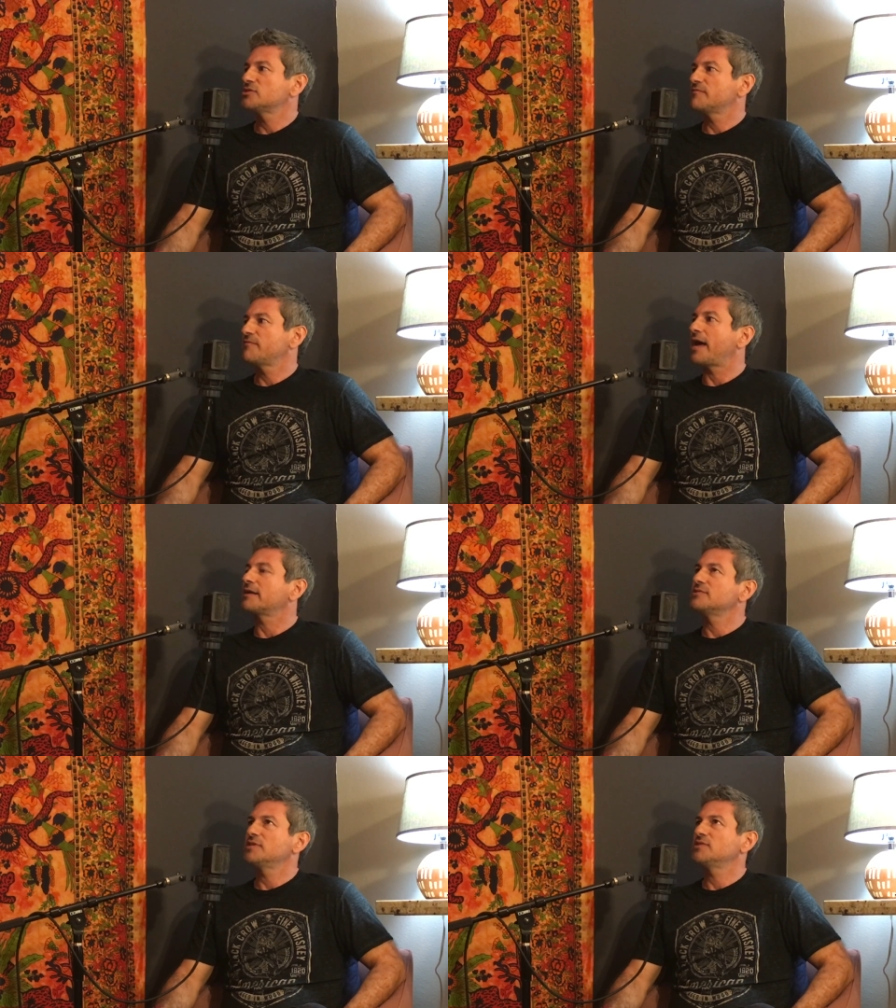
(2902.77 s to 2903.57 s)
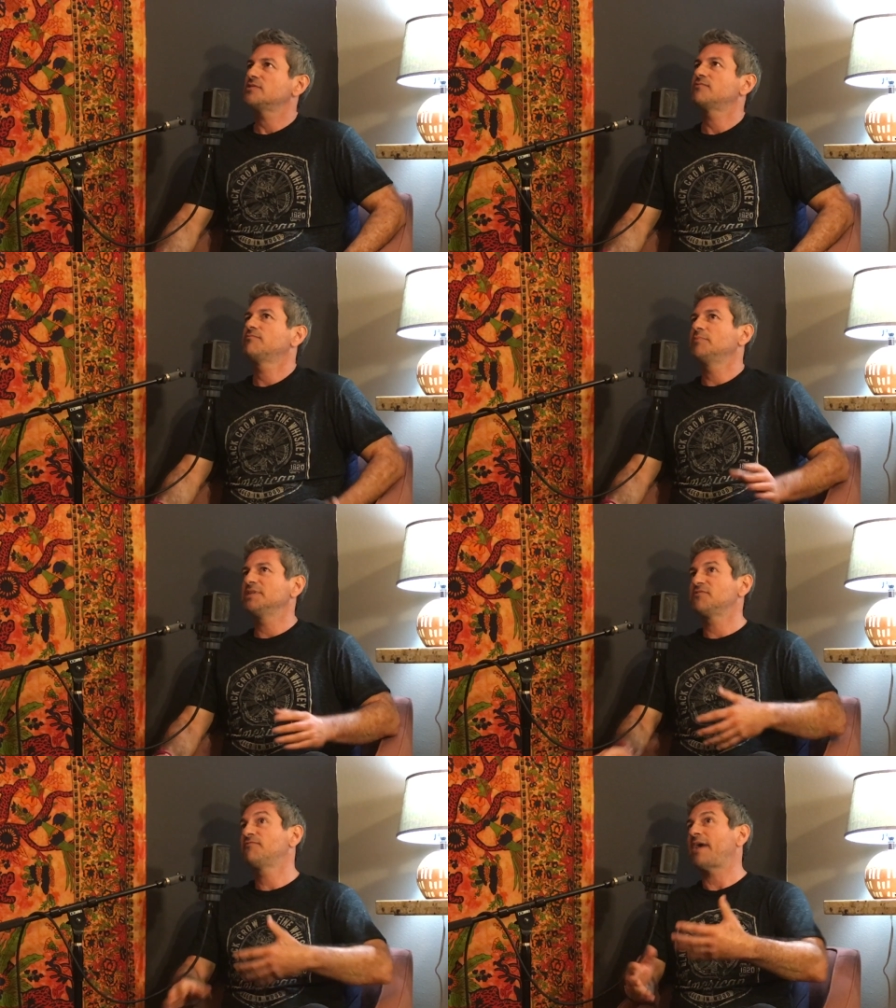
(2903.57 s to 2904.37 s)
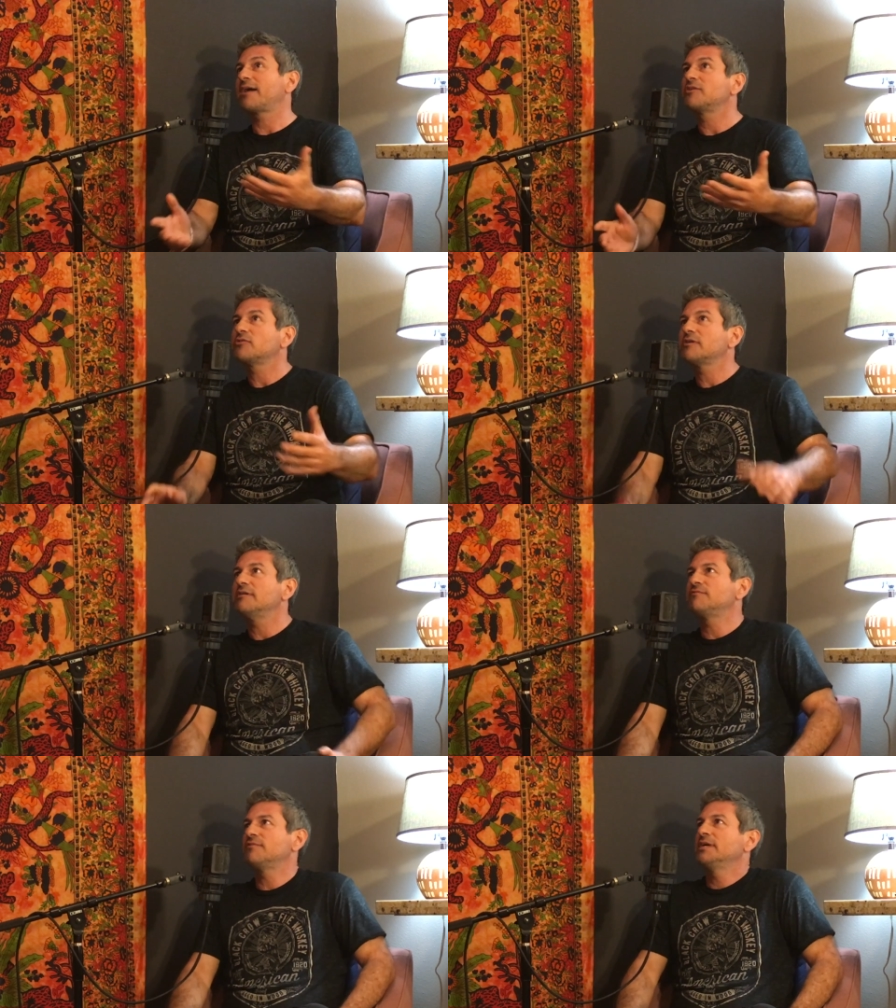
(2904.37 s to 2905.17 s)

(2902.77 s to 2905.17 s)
a fact. It's a factor of